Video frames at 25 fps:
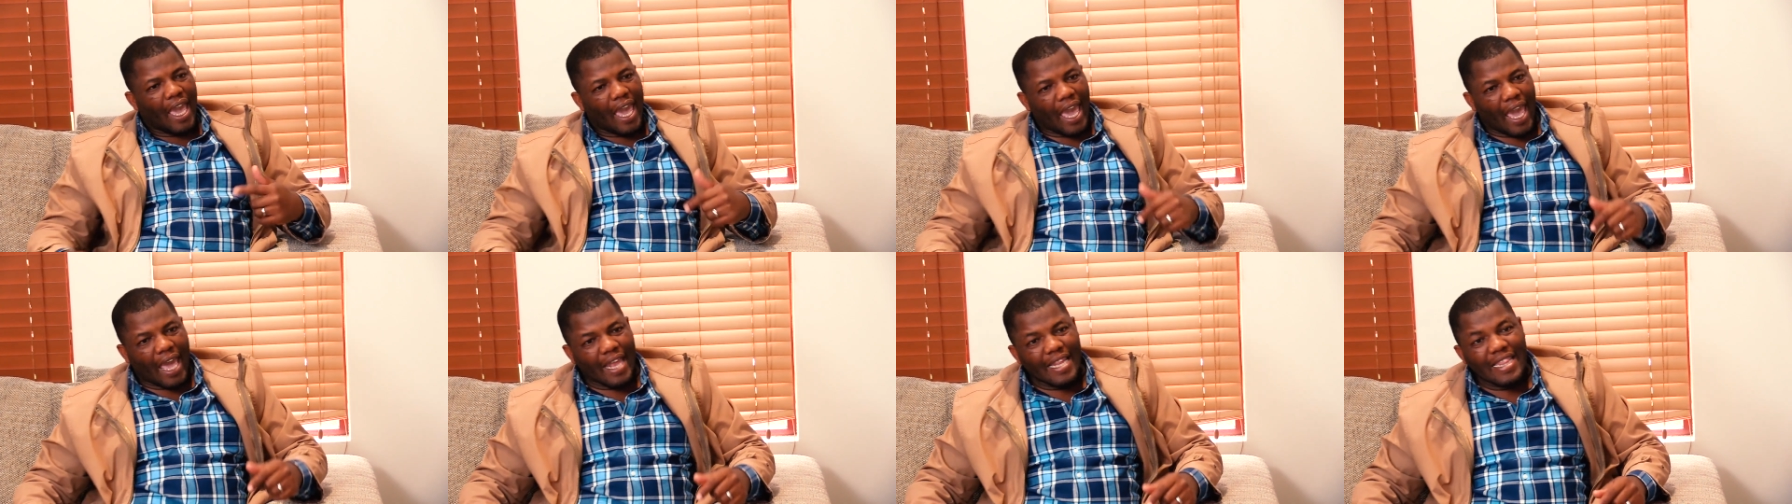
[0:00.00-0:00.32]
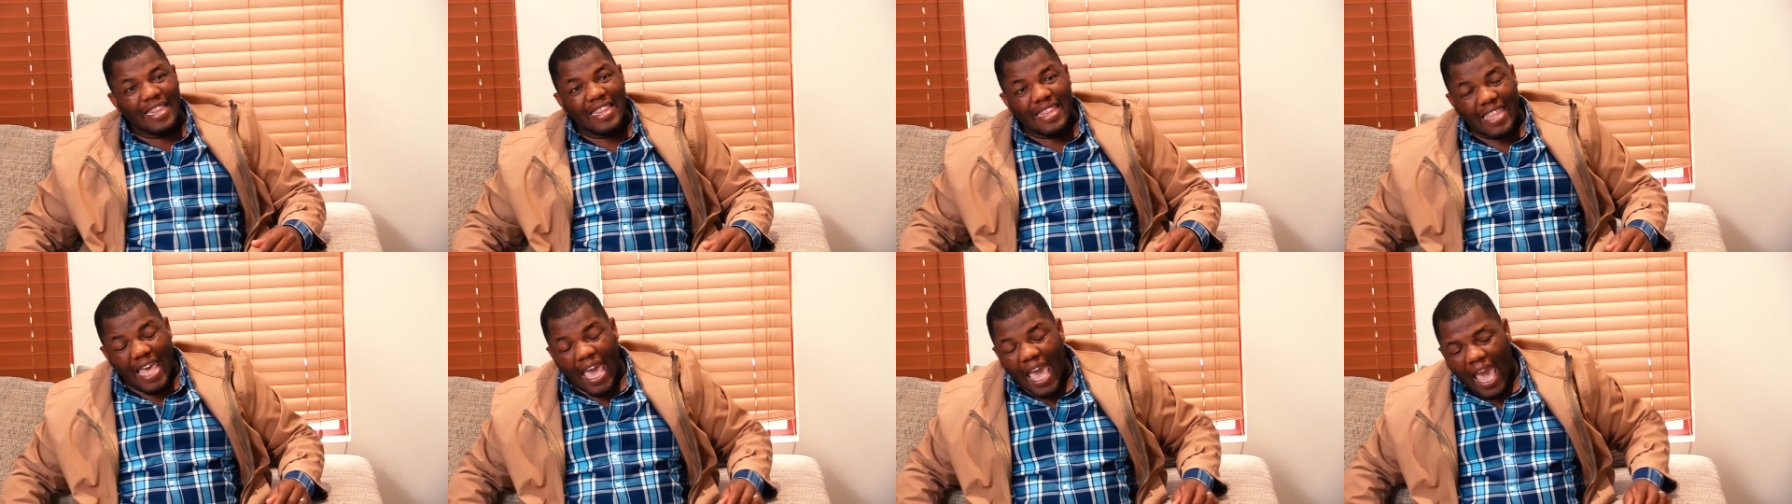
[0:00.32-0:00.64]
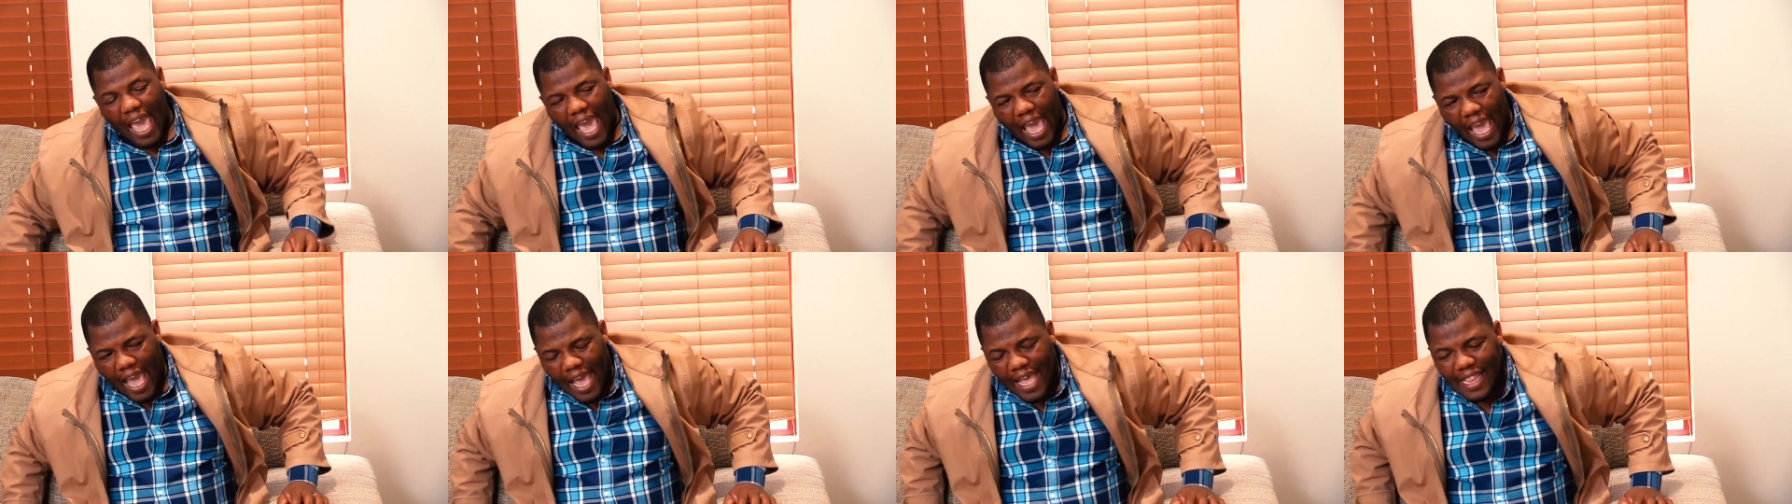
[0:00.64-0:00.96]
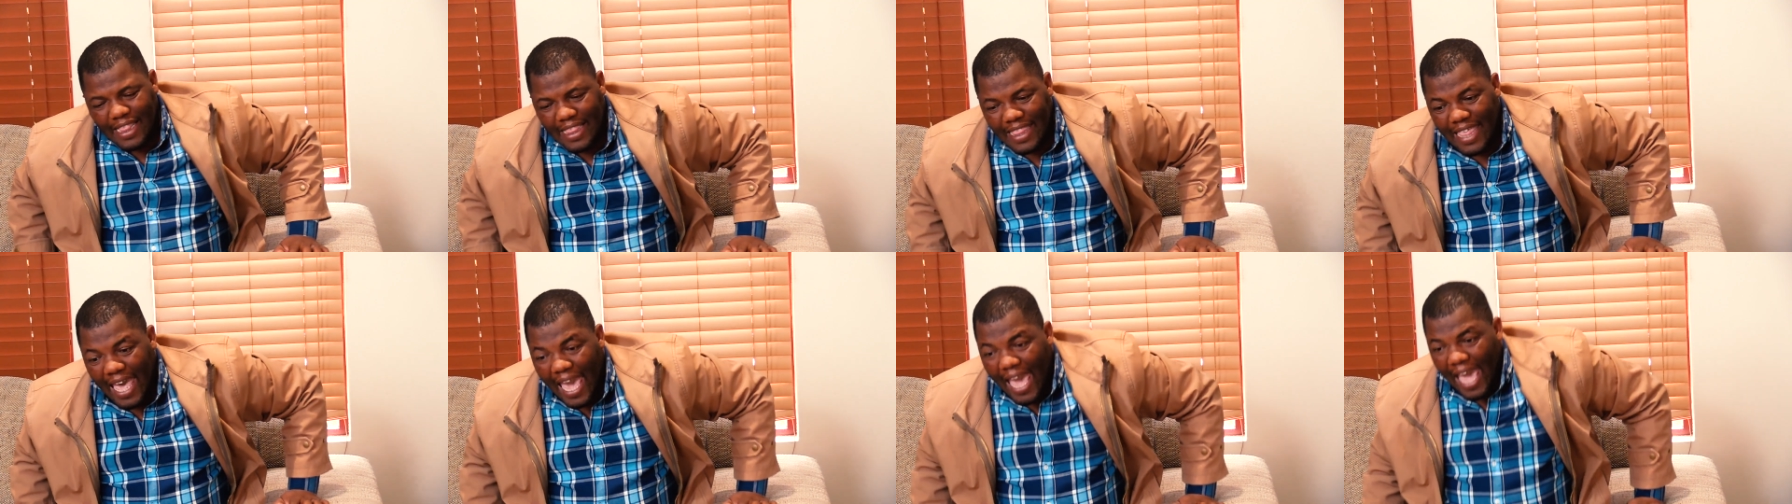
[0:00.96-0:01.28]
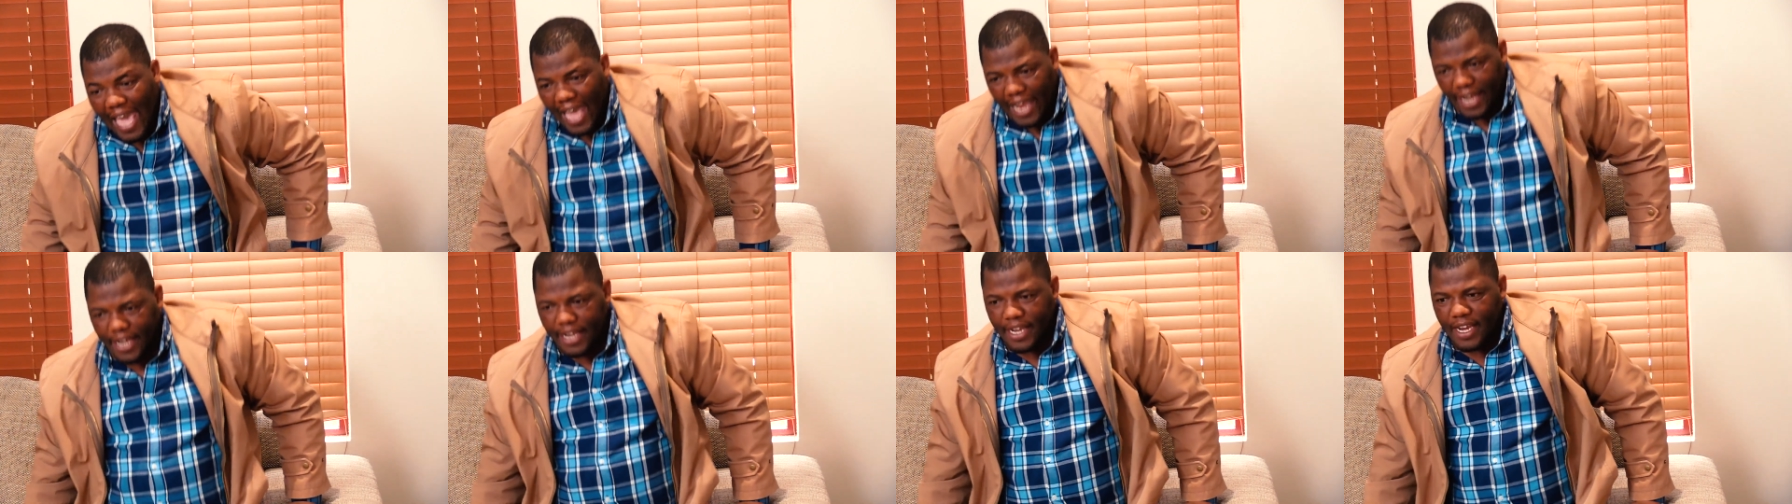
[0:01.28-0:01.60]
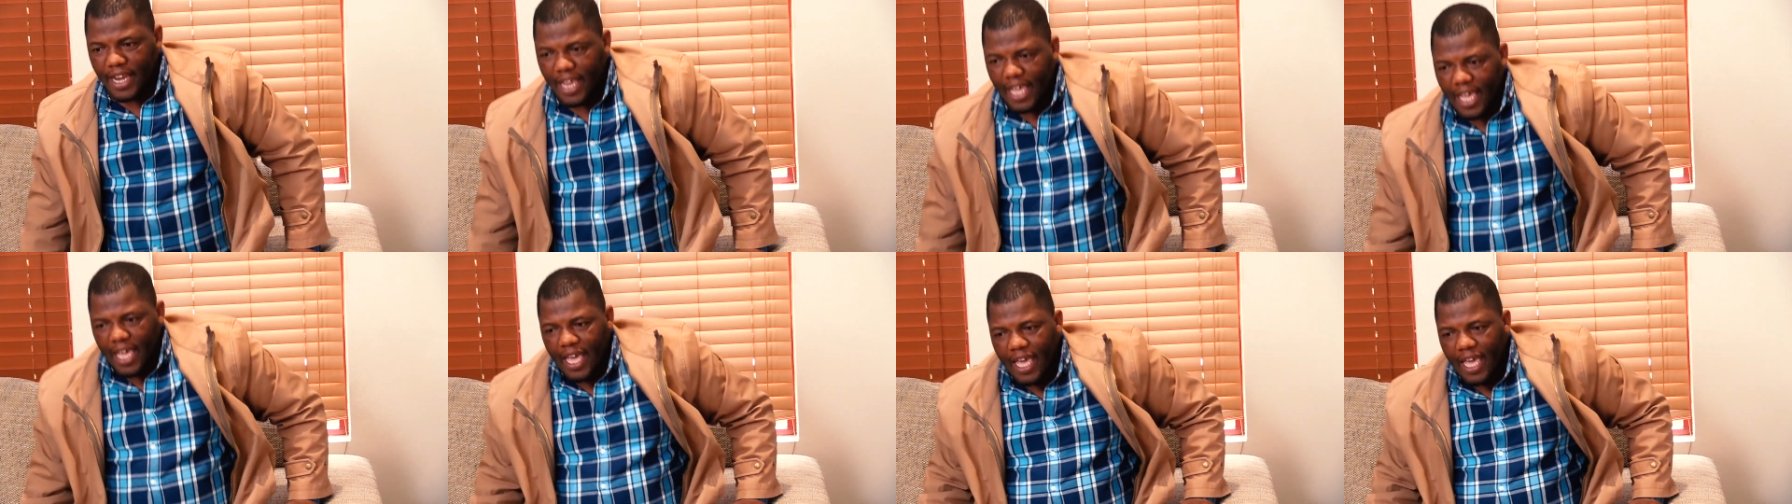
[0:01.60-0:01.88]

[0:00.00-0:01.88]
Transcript: and there then